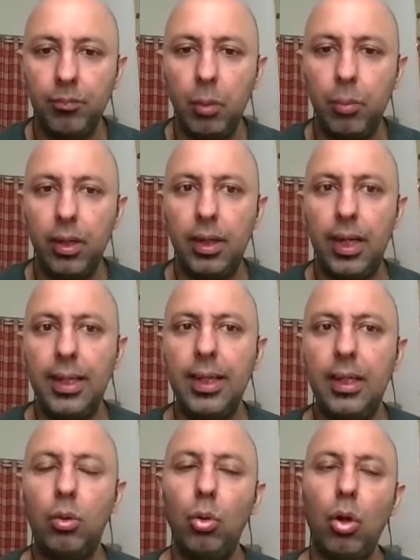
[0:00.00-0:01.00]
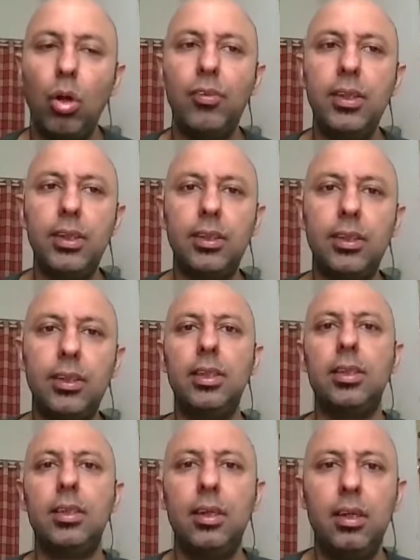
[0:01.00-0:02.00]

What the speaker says: But I think a lot of this is